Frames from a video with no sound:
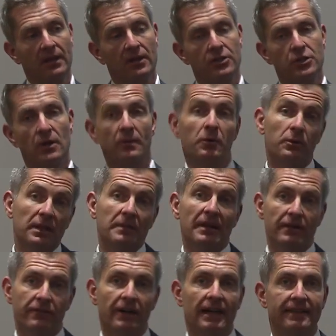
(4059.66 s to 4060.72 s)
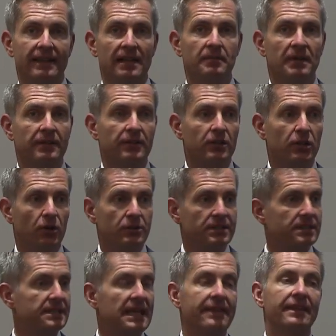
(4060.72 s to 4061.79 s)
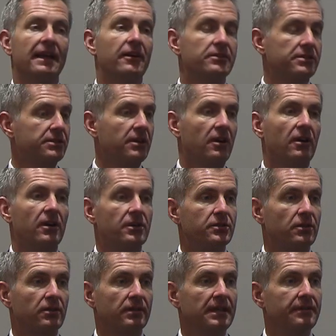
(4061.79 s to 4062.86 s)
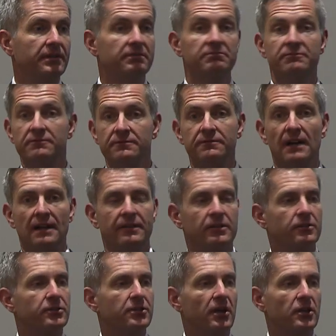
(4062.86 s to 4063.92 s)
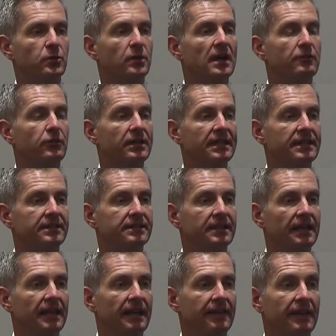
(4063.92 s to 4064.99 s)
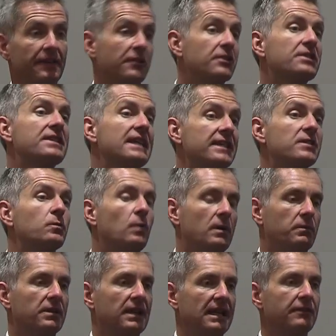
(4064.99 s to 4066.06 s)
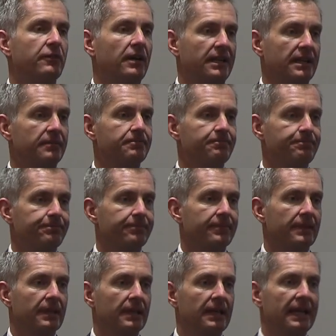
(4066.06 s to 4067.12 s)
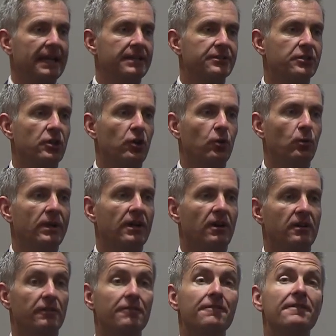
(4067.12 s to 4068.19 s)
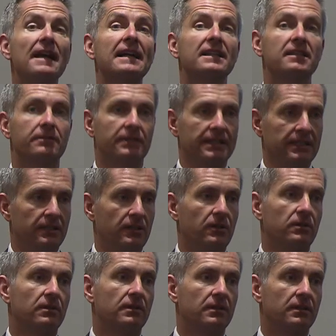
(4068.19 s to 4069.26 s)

So we really might find that among the closest 10,000 stars or even 500 stars, whatever it is, that there just isn't one with life on it. And so we are effectively alone.